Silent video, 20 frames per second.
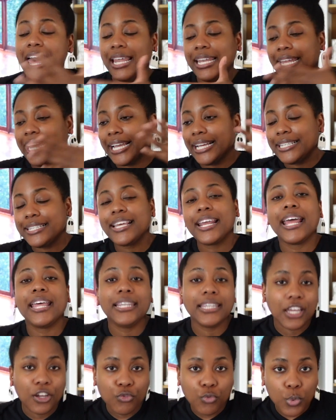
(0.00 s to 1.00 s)
Like I said, I
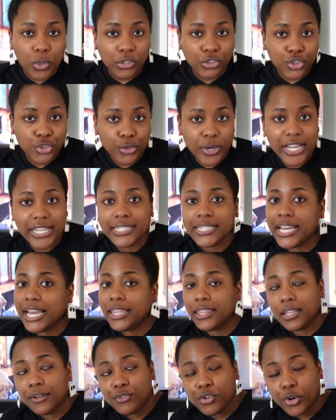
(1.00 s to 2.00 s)
love Will Trent. I
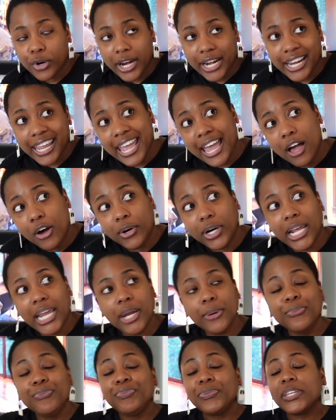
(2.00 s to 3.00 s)
loved Grant
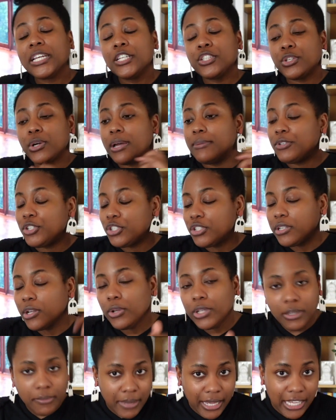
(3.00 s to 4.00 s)
County. So I'm just
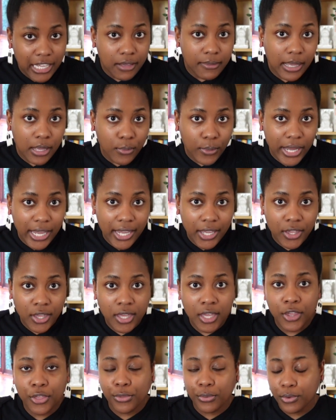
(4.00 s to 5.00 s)
slowly making my way
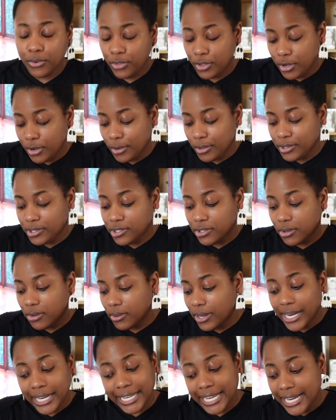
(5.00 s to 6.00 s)
through those.
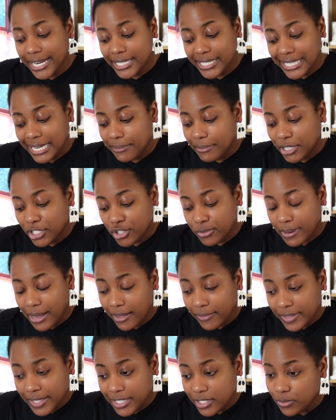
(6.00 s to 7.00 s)
So I can't say much
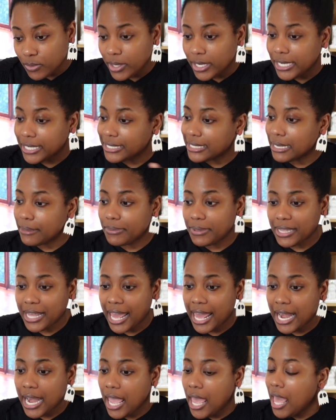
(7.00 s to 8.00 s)
about this one, except
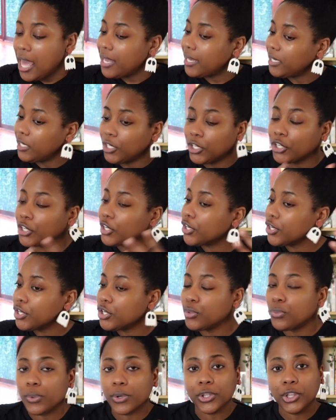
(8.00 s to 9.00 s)
that we
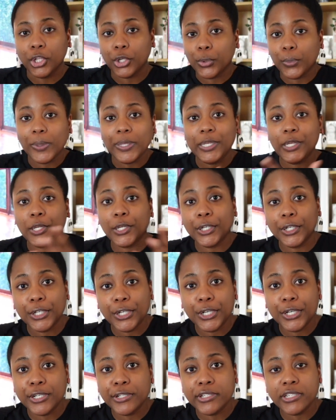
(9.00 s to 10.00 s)

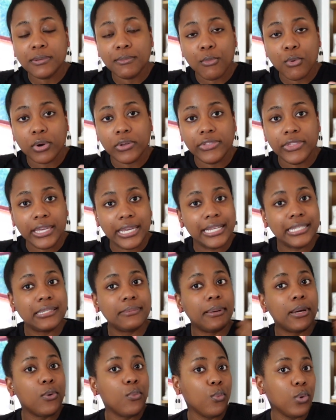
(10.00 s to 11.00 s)
learned some more things
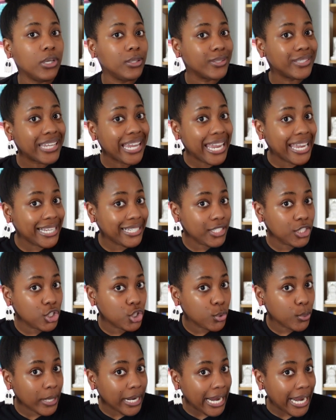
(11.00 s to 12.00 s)
about Will's
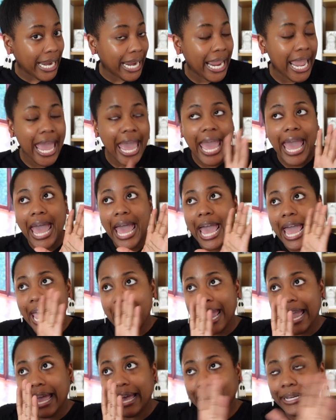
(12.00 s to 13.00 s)
history
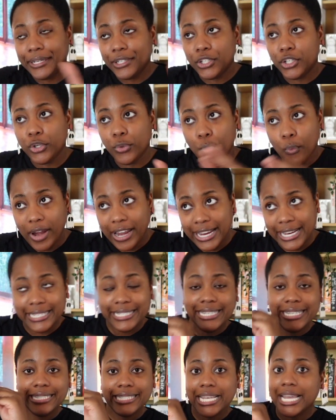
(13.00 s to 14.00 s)
and ways
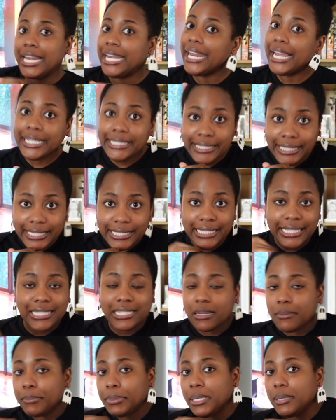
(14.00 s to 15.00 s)
he's connected to
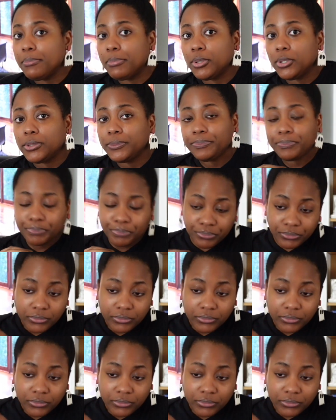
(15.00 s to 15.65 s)
some people